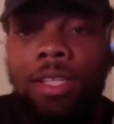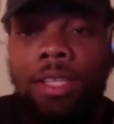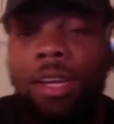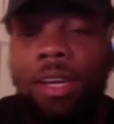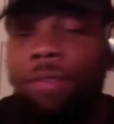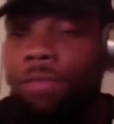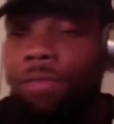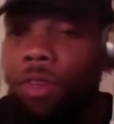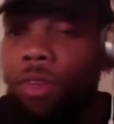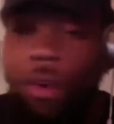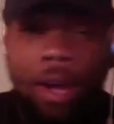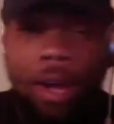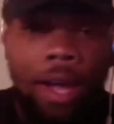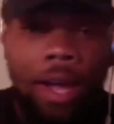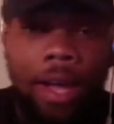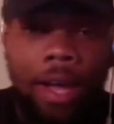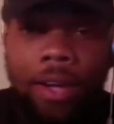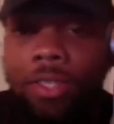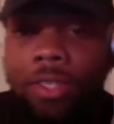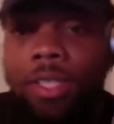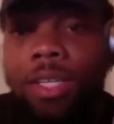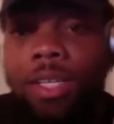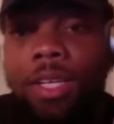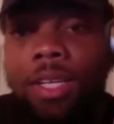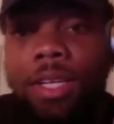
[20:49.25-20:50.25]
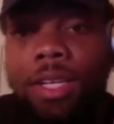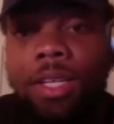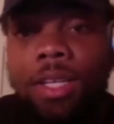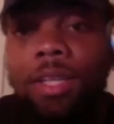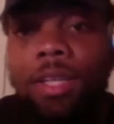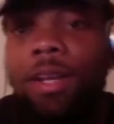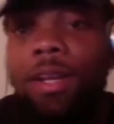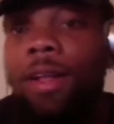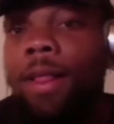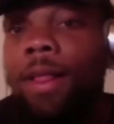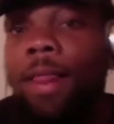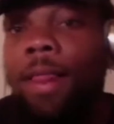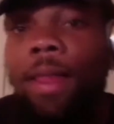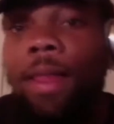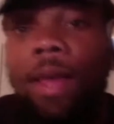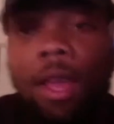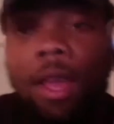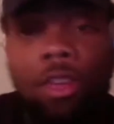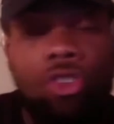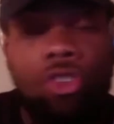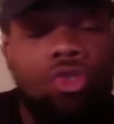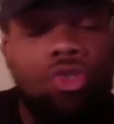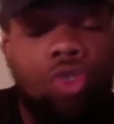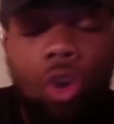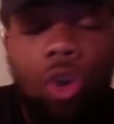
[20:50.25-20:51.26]
And if you're a higher seed,
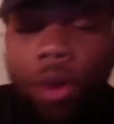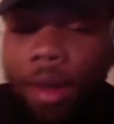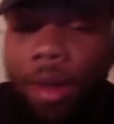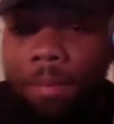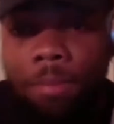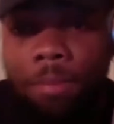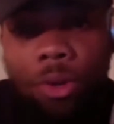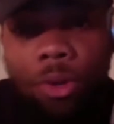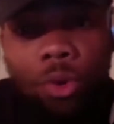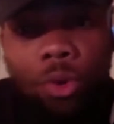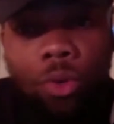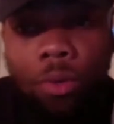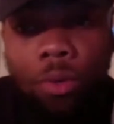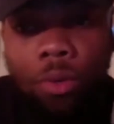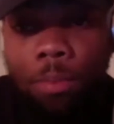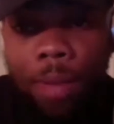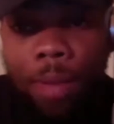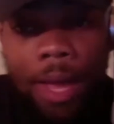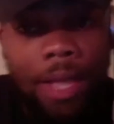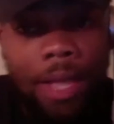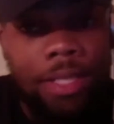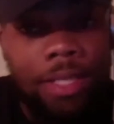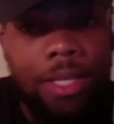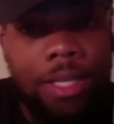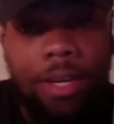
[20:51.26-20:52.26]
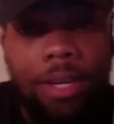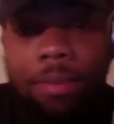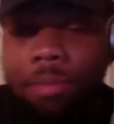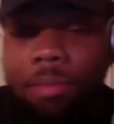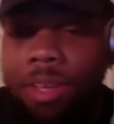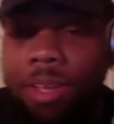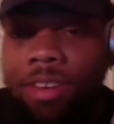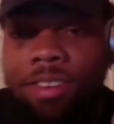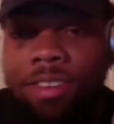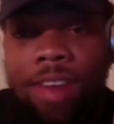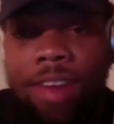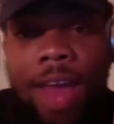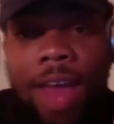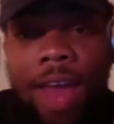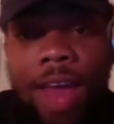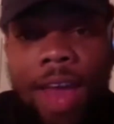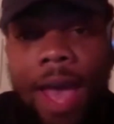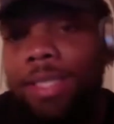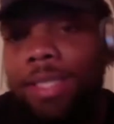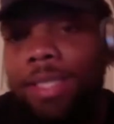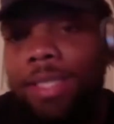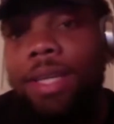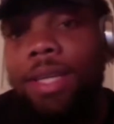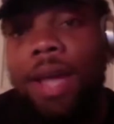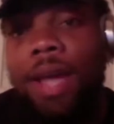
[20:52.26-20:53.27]
and that middle of the pack is going to be
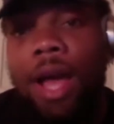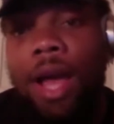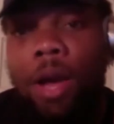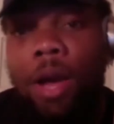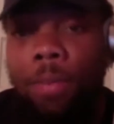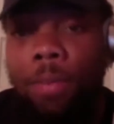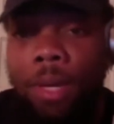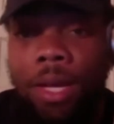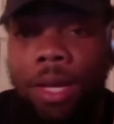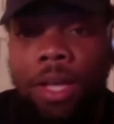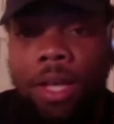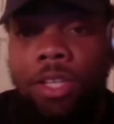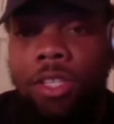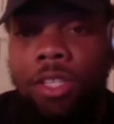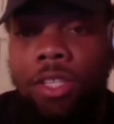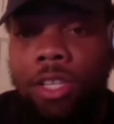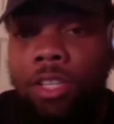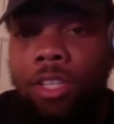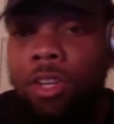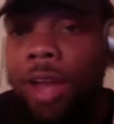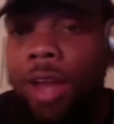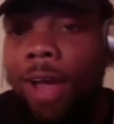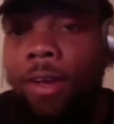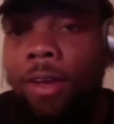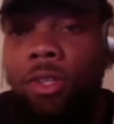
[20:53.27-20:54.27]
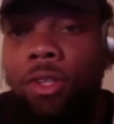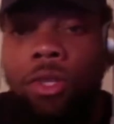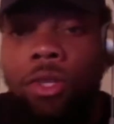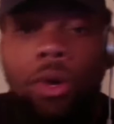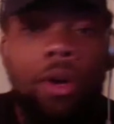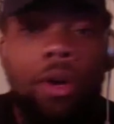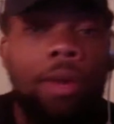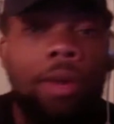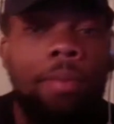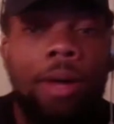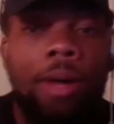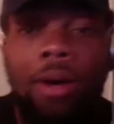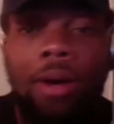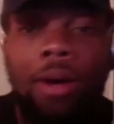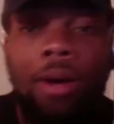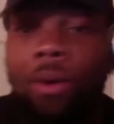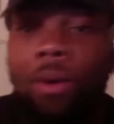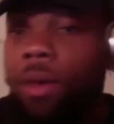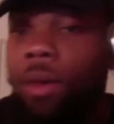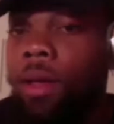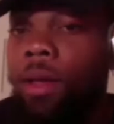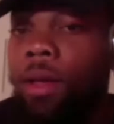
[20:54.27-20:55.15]
nasty now, because now you're talking about